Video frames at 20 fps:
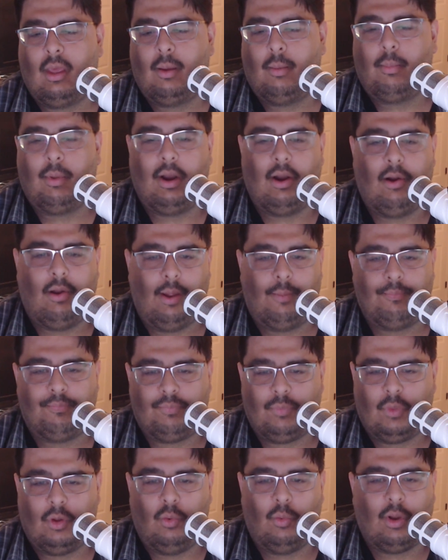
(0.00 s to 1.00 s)
But anyway,
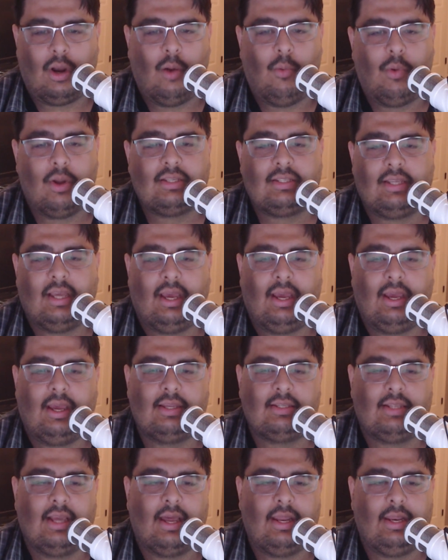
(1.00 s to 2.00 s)
what I want to say
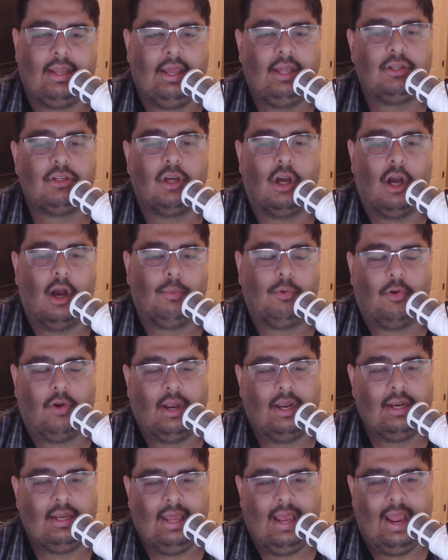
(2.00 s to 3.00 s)
is that each
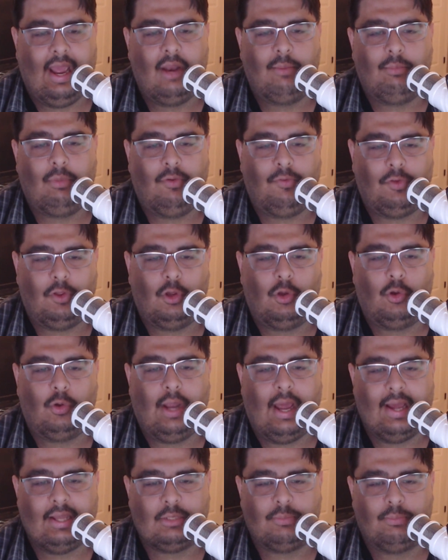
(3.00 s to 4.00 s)
upgrade can be viewed
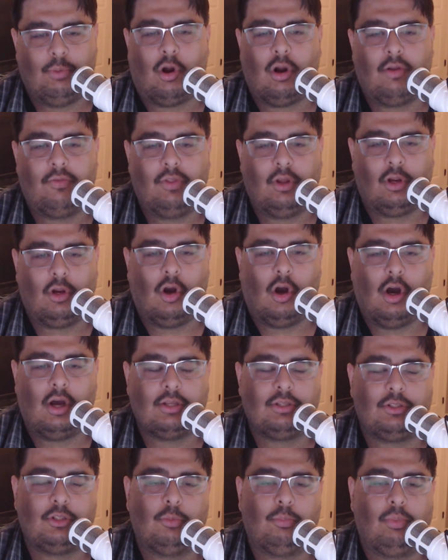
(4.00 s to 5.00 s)
as part of the
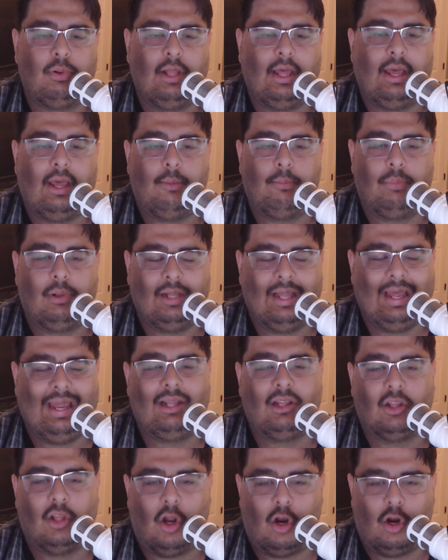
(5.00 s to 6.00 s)
cost to play
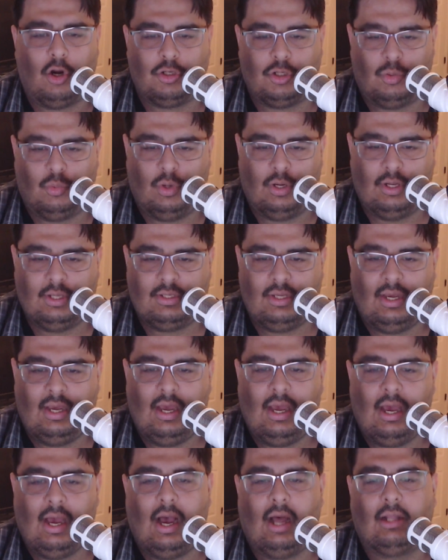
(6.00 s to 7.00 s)
larger ones,
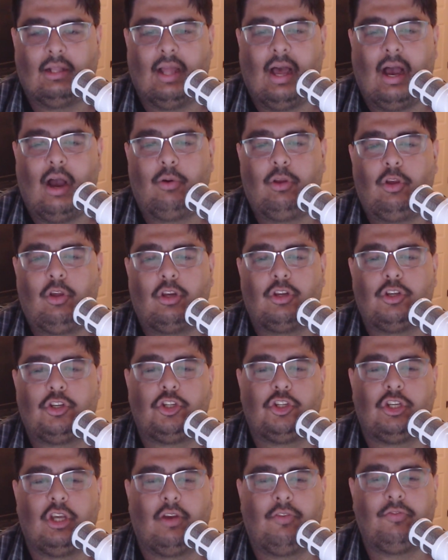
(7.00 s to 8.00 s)
allowing you to
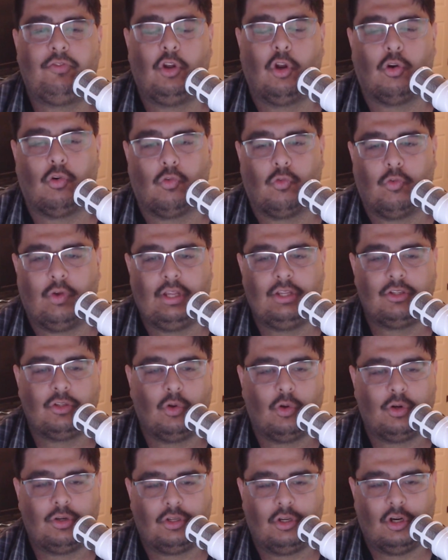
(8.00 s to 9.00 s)
shift your
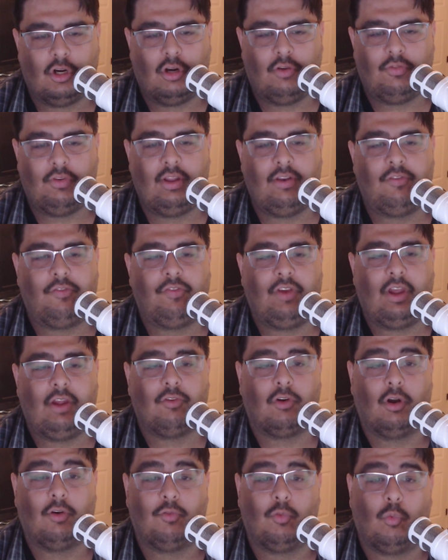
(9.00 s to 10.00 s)
resource curve in
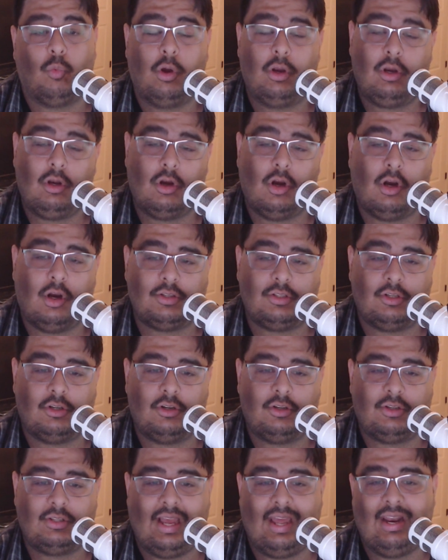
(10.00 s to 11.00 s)
favor of
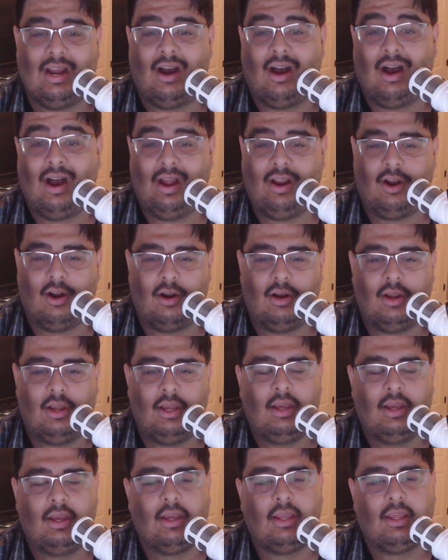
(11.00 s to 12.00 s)
1-costers and higher,
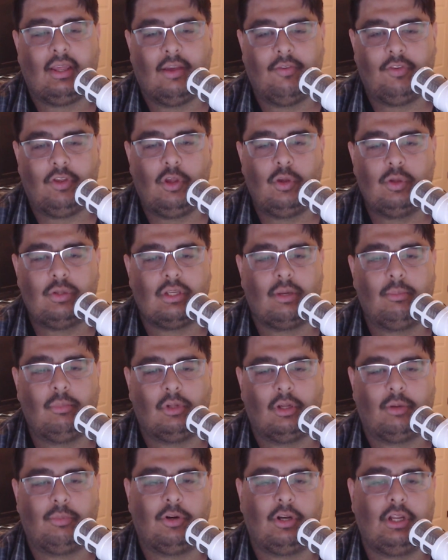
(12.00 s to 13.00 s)
giving you some
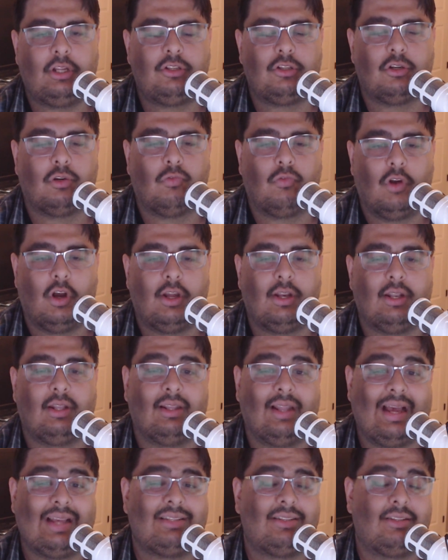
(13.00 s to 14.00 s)
liberty to run
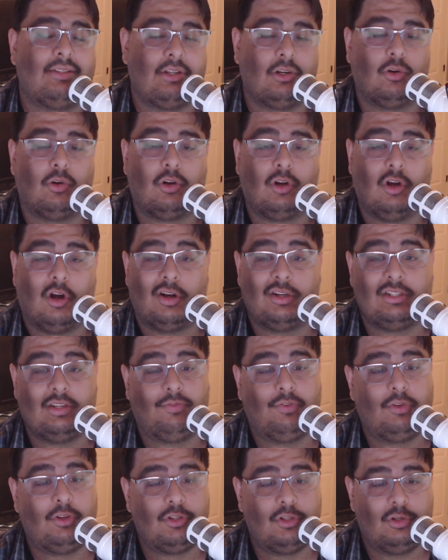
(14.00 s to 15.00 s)
less 0 cards
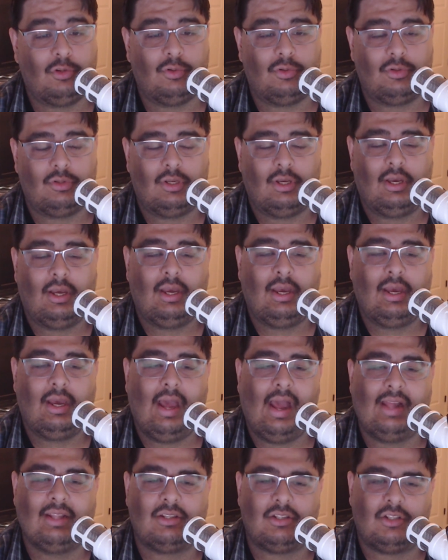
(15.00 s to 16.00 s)
if you choose,
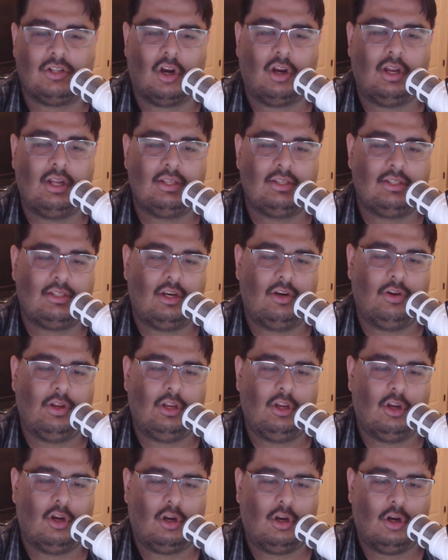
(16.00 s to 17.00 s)
and start considering
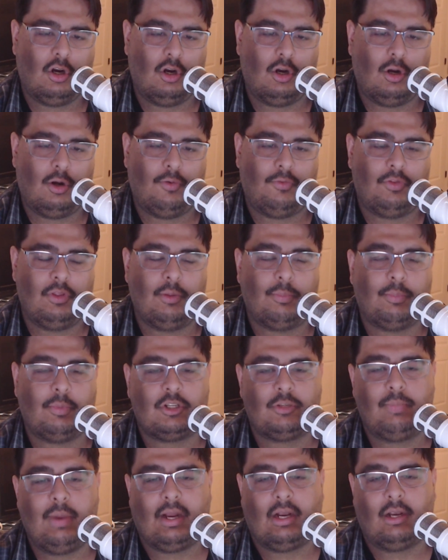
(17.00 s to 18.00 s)
your curve from the
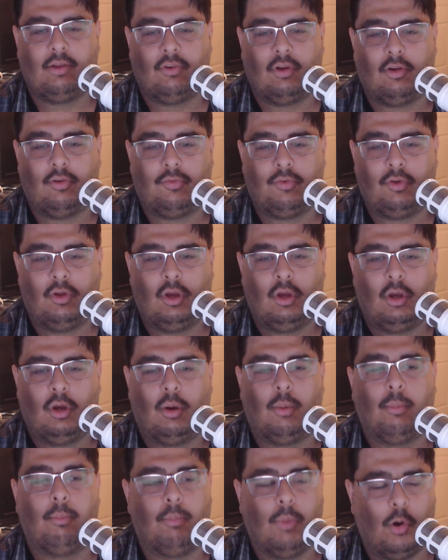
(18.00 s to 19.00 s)
perspective of
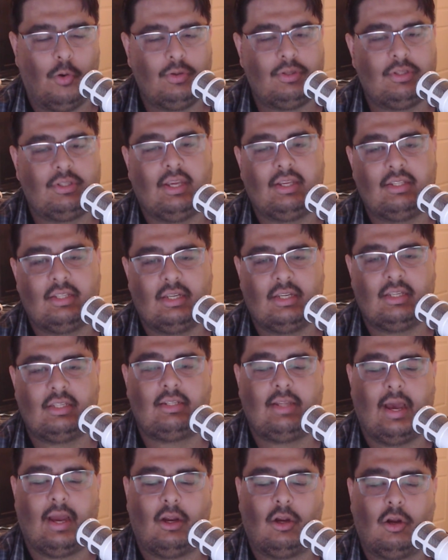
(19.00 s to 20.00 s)
most things in this
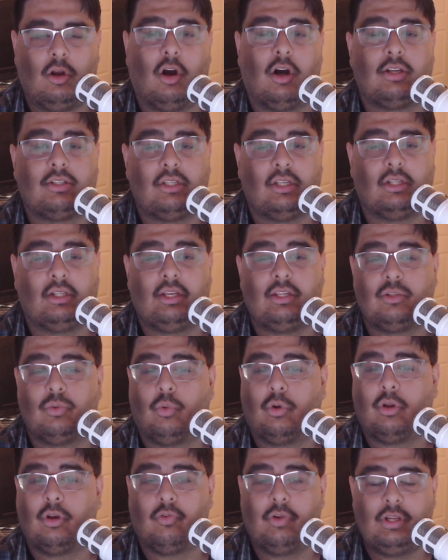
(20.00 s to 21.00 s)
deck cost at least
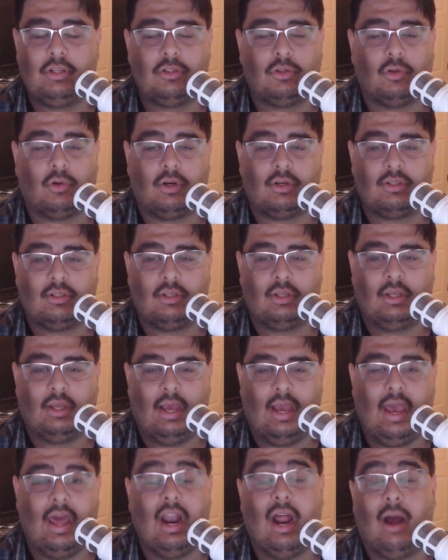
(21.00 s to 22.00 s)
1 resource,
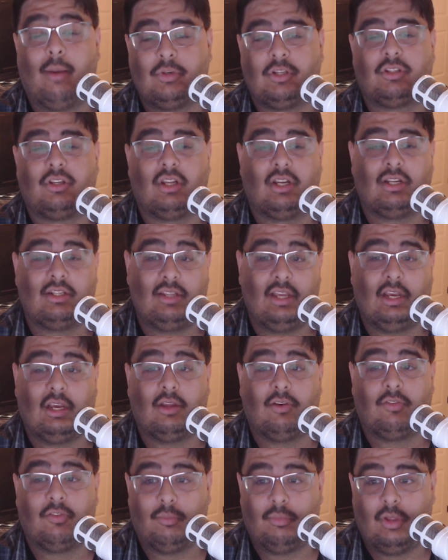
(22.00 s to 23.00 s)
and I'm just going to take
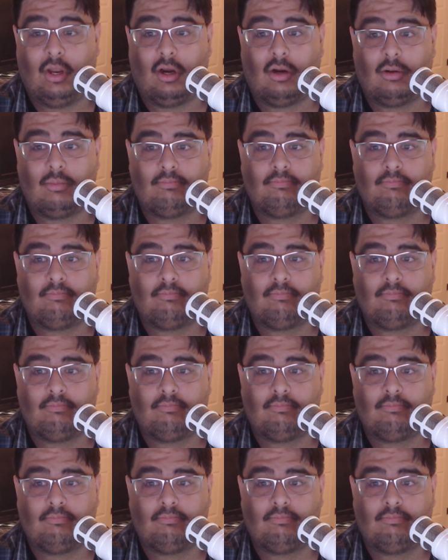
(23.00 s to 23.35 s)
it from there.